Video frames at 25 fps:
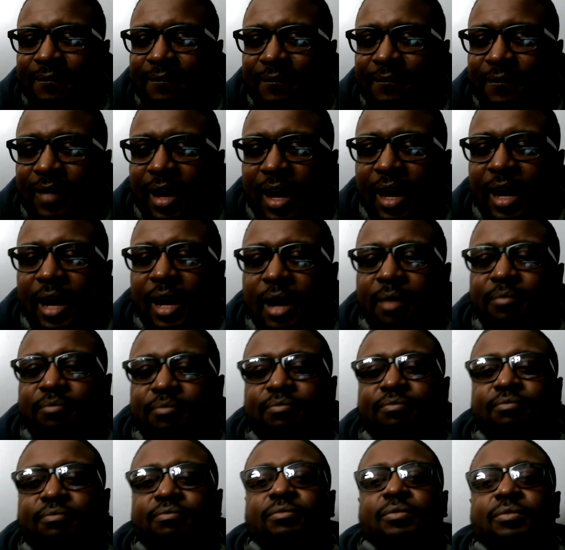
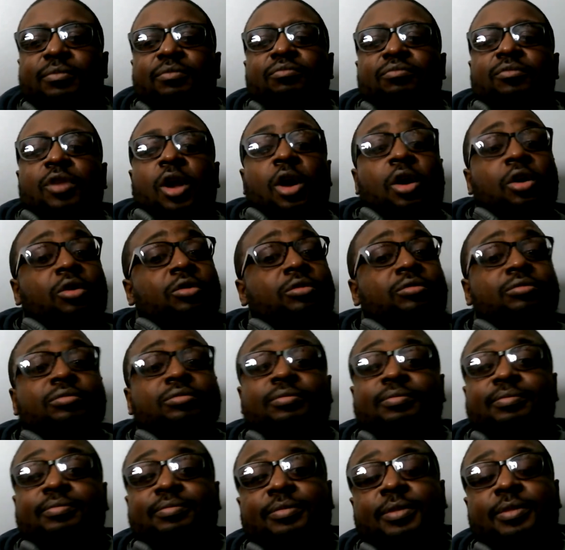No,
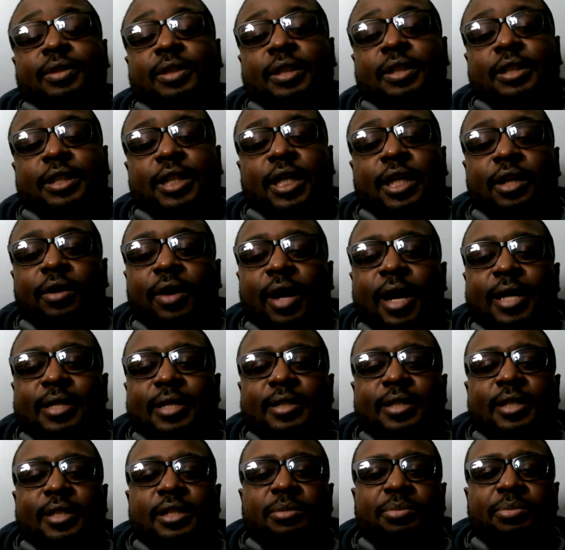Cheeto
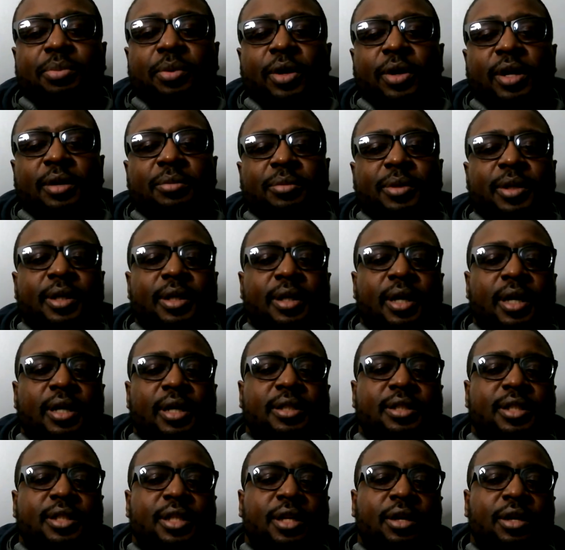hasn't disappointed me.
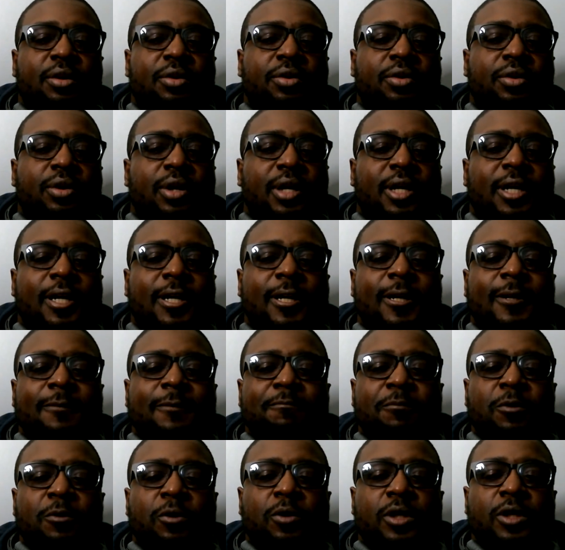Cheeto going to get
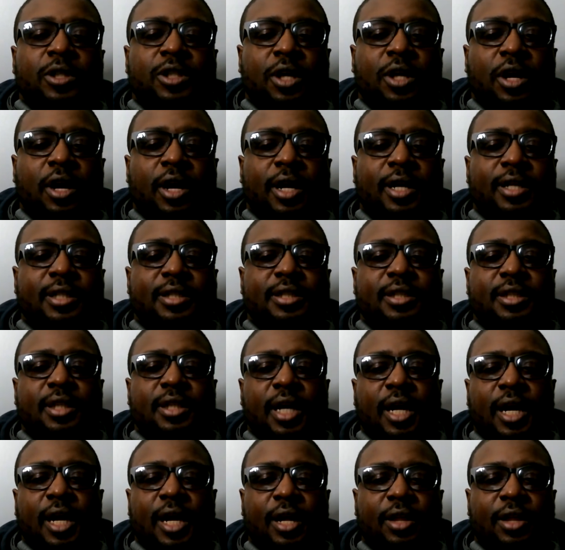more targets
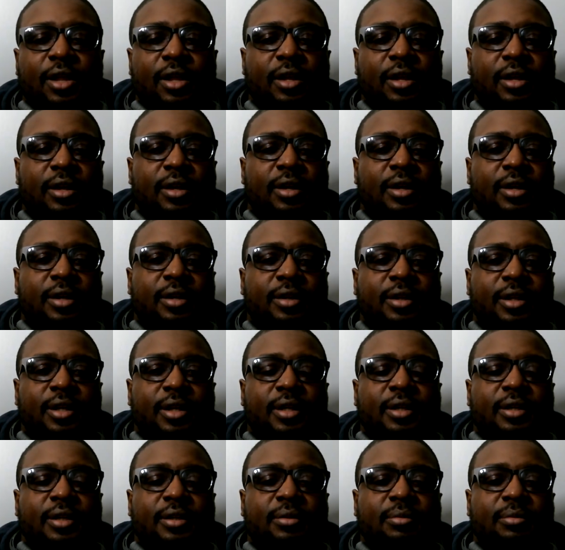
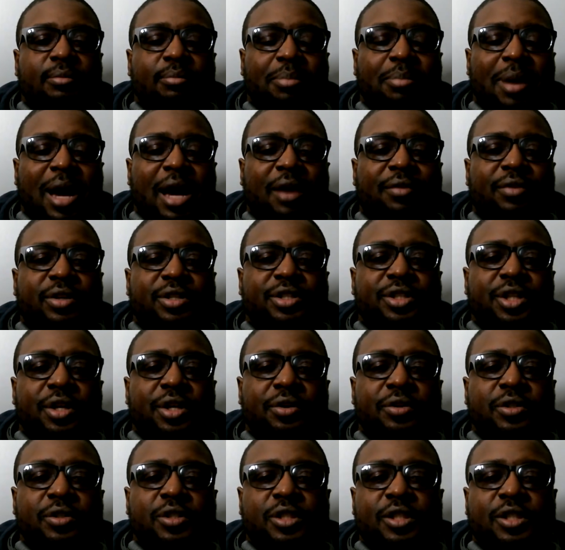than Byron
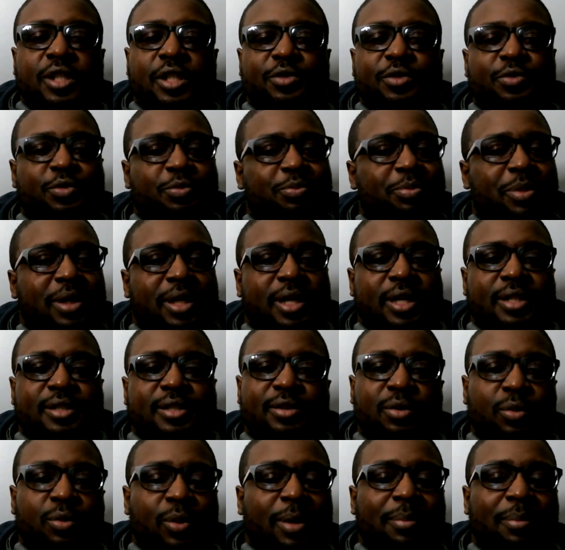Jones just because
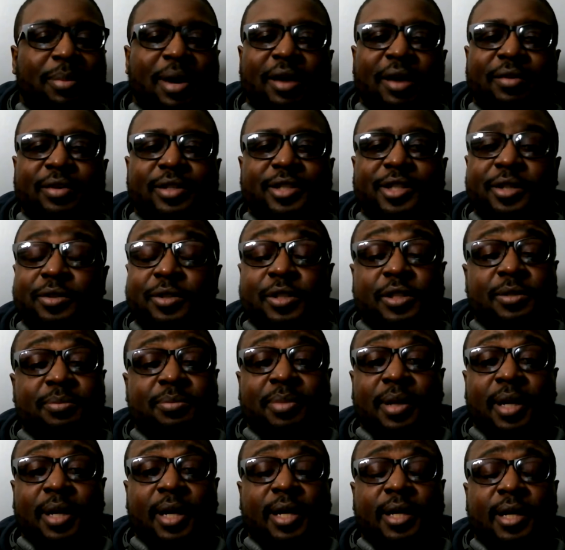the way Byron Jones is
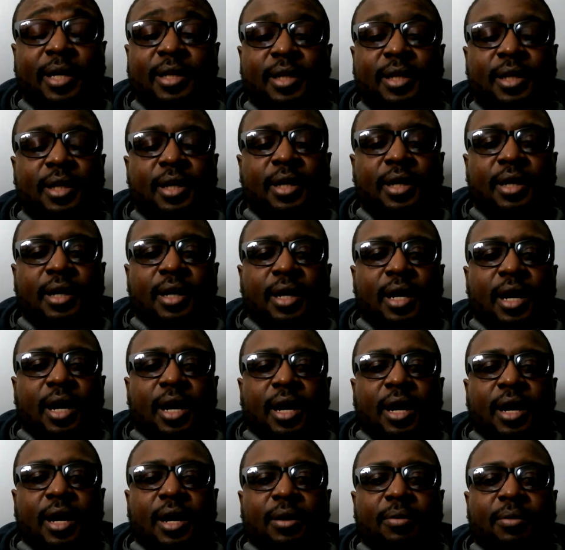playing.
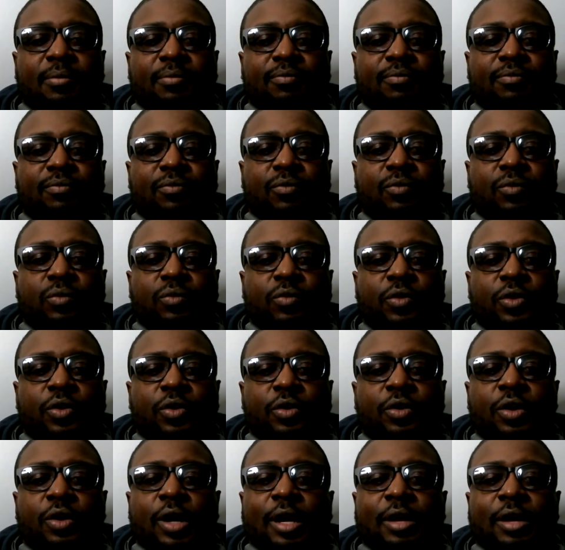Um,
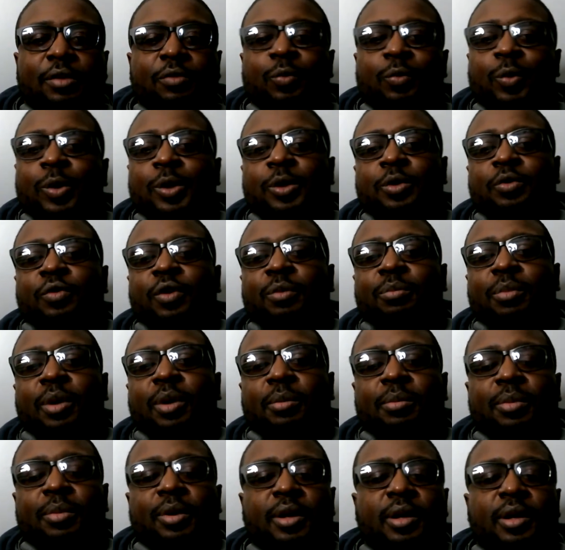and when you
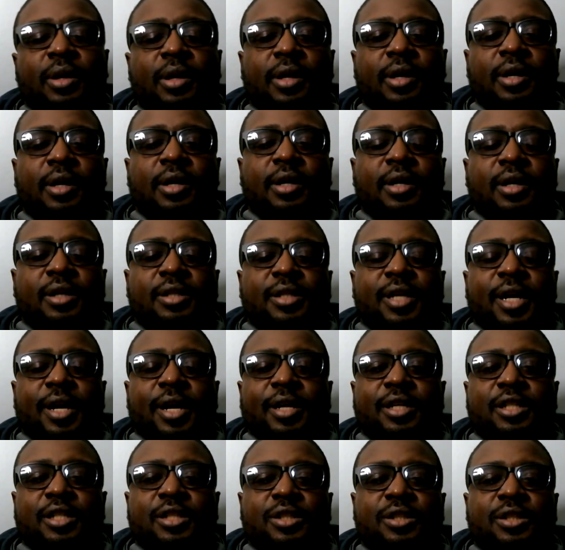remember,
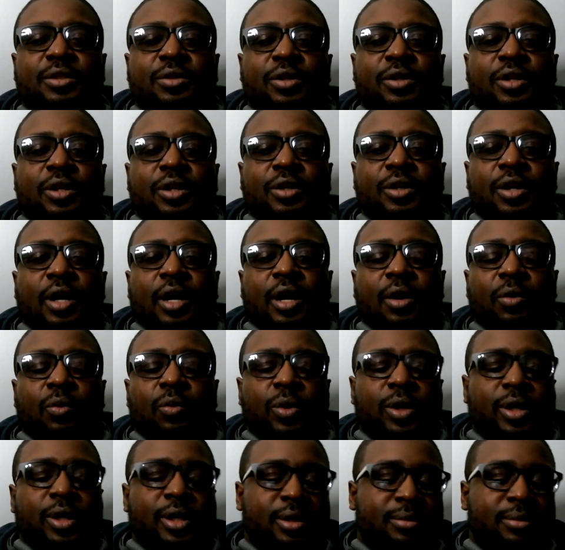Terrence
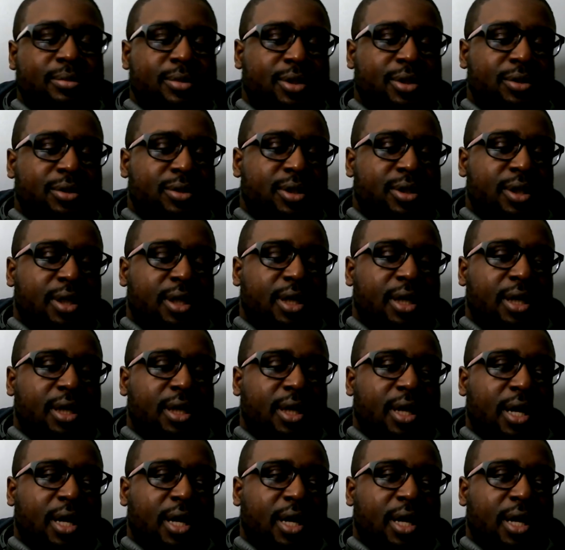Williams used to get